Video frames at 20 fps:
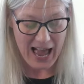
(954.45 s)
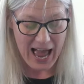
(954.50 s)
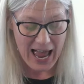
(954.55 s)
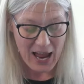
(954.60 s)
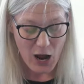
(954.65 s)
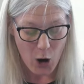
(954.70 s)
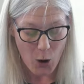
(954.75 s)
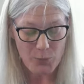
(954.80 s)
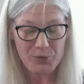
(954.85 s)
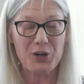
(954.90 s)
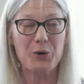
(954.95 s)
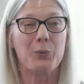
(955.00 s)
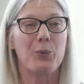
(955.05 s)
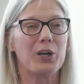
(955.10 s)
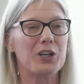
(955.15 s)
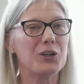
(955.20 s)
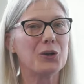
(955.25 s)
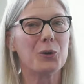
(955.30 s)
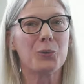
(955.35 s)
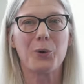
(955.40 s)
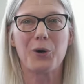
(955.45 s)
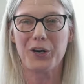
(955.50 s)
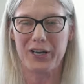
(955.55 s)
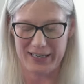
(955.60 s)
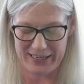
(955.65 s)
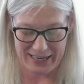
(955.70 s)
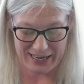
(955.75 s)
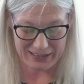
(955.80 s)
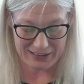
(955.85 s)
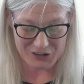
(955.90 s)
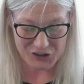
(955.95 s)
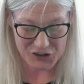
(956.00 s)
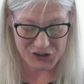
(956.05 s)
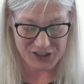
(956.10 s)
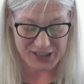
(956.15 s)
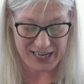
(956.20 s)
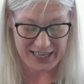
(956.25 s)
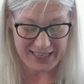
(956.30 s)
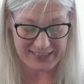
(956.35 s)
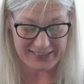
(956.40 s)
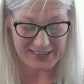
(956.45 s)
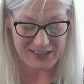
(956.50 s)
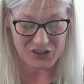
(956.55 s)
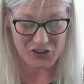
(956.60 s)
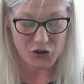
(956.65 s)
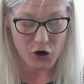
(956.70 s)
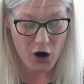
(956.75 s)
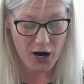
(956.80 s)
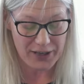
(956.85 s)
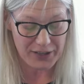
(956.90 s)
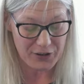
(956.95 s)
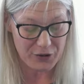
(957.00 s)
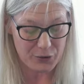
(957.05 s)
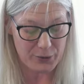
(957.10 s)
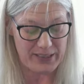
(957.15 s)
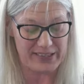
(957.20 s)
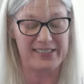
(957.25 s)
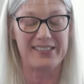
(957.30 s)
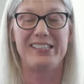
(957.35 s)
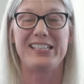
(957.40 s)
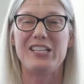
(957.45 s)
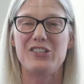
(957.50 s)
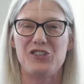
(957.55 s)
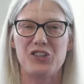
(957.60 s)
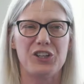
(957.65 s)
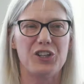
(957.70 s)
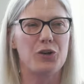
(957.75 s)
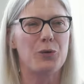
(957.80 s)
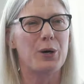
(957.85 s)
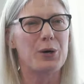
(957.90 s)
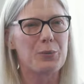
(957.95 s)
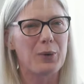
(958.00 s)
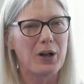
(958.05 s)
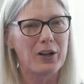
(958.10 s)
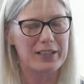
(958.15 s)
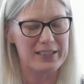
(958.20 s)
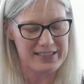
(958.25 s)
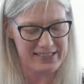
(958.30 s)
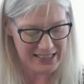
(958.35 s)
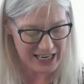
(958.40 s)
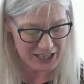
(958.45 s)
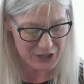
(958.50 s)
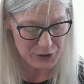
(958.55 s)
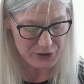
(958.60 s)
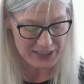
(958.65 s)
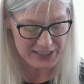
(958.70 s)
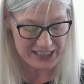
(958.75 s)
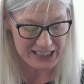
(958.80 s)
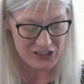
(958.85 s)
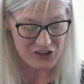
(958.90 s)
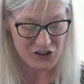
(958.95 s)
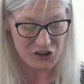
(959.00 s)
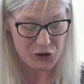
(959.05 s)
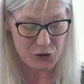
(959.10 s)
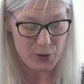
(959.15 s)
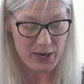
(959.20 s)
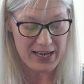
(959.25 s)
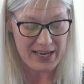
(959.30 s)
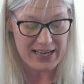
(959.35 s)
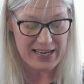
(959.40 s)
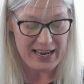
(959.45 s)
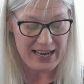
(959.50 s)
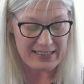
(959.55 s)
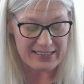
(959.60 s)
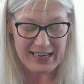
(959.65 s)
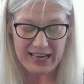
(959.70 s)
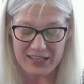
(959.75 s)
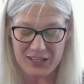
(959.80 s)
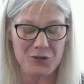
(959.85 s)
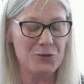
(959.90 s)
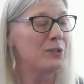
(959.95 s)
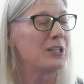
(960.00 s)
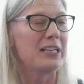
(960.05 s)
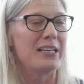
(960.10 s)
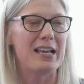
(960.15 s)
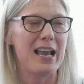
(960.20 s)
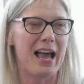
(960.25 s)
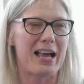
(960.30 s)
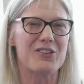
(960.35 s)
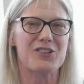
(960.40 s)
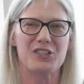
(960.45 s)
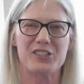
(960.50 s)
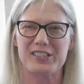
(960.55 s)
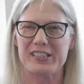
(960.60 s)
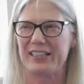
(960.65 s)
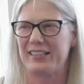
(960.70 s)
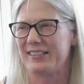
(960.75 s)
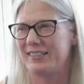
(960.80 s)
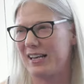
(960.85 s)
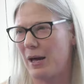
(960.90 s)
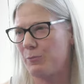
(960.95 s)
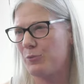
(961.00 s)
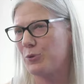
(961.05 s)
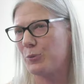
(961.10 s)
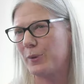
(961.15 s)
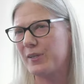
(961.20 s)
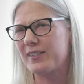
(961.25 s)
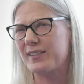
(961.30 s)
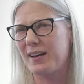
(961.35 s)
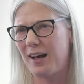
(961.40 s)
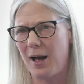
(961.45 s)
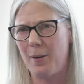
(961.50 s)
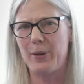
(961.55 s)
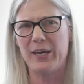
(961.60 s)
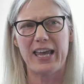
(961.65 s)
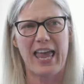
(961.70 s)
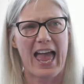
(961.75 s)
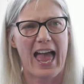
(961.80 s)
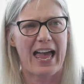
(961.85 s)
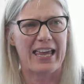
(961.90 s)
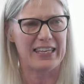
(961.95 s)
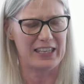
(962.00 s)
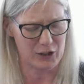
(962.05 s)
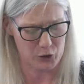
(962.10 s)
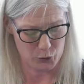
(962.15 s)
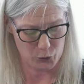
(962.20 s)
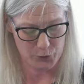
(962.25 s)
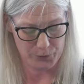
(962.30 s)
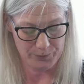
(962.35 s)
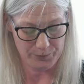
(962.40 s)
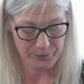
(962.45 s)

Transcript: I hope that what your work in English studies has taught you, is teaching you, and will continue to teach you, is that you need not just accept what's coming at you.